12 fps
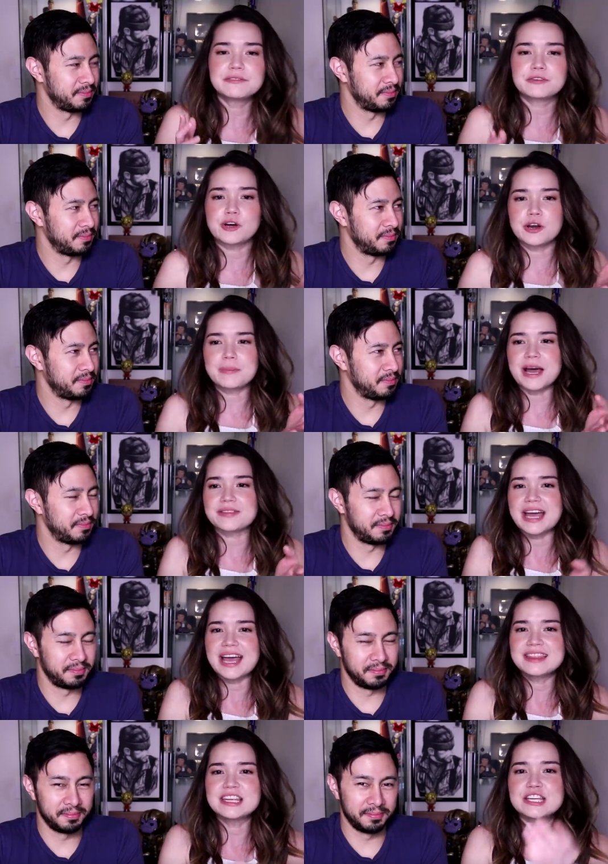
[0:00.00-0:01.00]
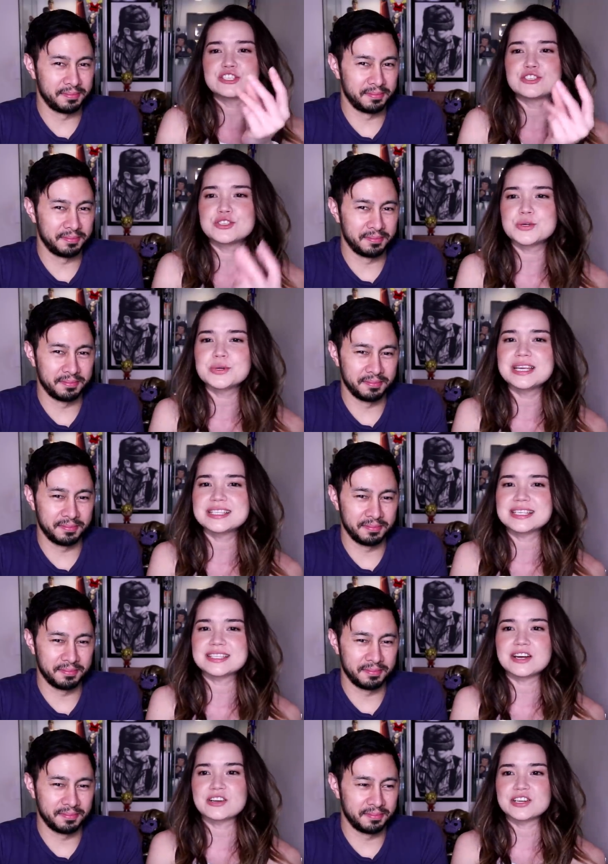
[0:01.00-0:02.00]
Speaker 1: forgot about that. And then as soon as it
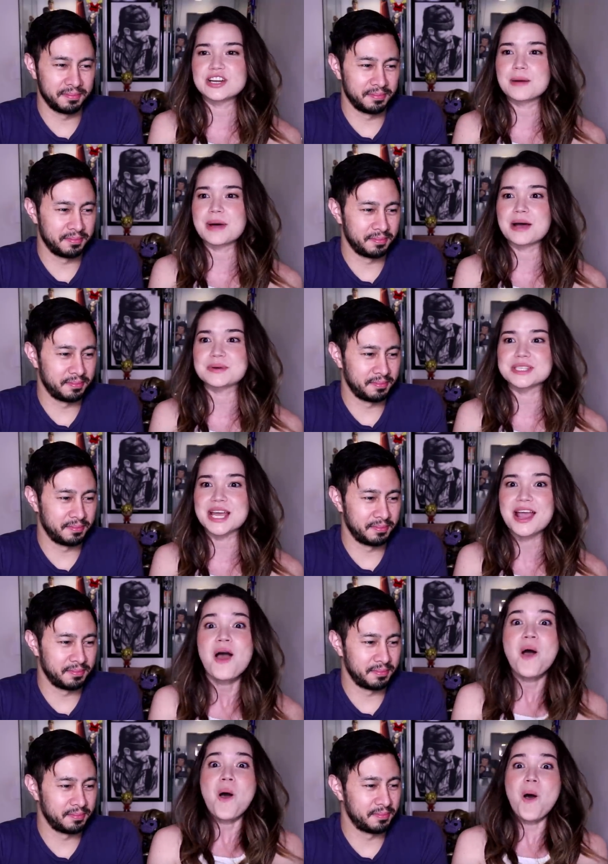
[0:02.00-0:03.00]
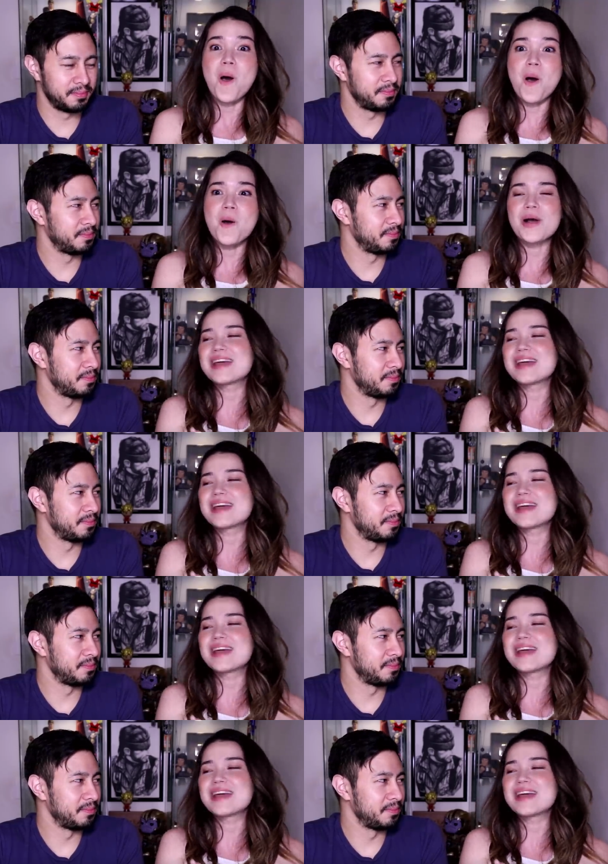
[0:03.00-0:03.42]
started up, I was like, oh,